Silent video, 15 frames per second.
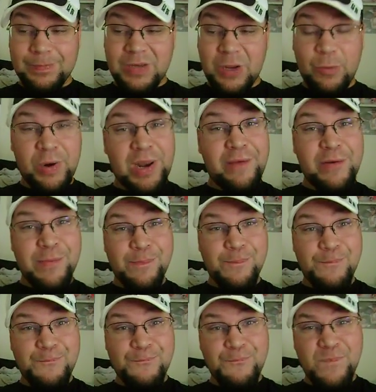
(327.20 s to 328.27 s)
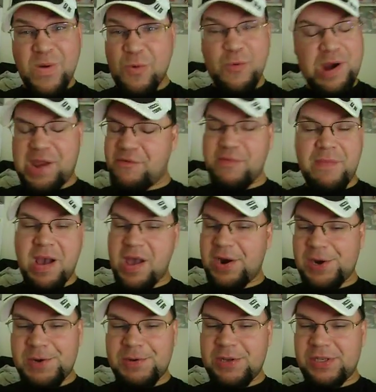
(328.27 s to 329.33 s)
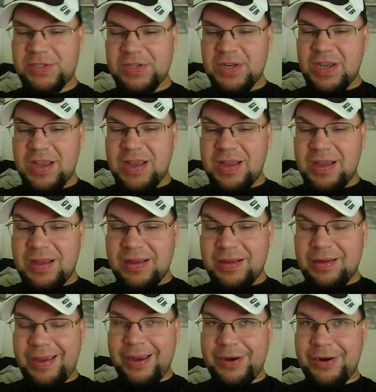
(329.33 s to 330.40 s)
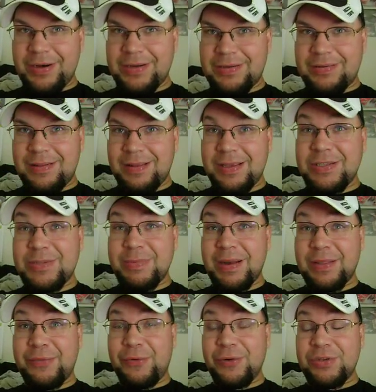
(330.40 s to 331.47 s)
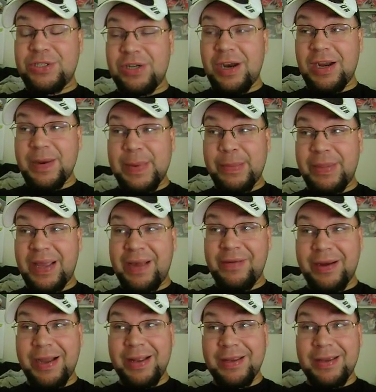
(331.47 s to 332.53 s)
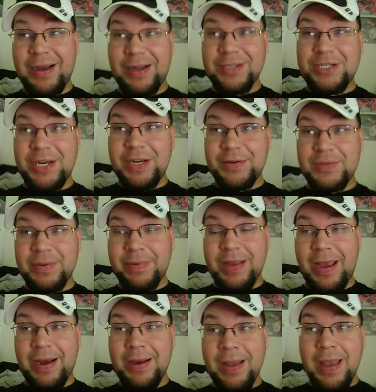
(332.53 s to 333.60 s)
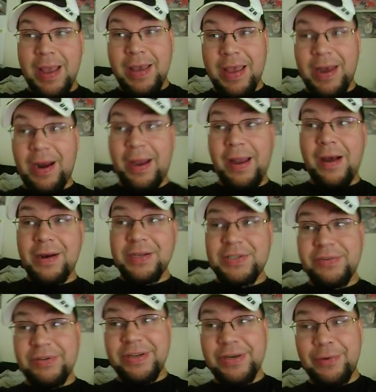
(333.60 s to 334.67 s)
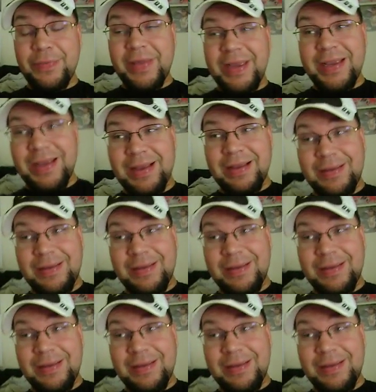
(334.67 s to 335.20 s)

wouldn't even matter, because Hendrick, this is about the first year I can remember they haven't gotten caught cheating of some kind. And I honestly don't think